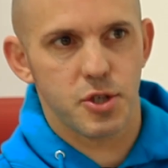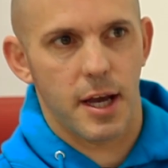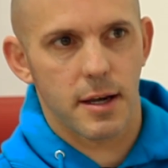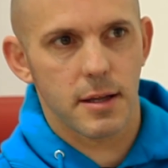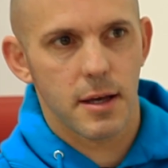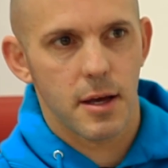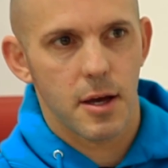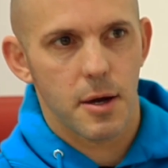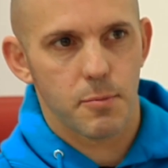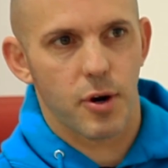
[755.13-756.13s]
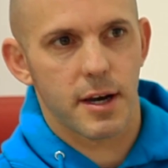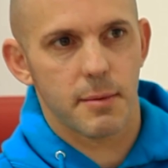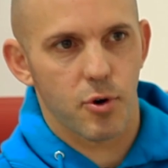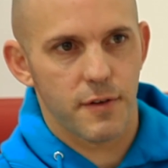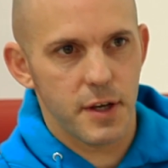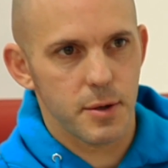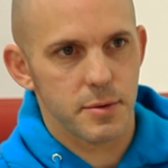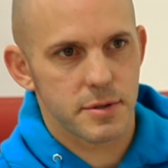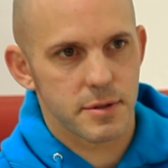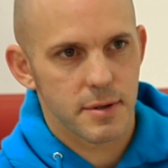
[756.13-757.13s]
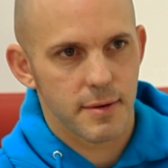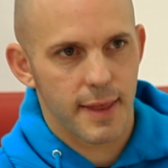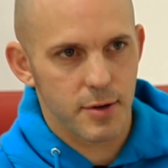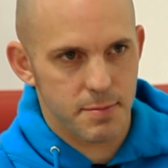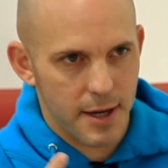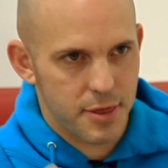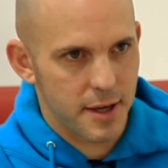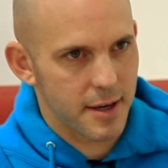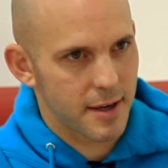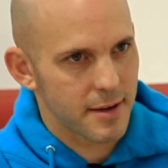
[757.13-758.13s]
channel brought in more views. That was my thinking.